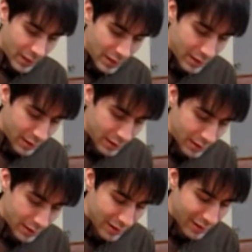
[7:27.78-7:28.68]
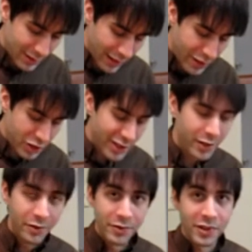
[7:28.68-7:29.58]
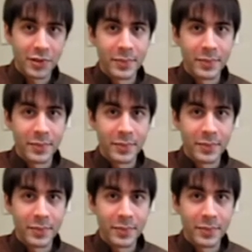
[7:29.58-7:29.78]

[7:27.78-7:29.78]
I try to use as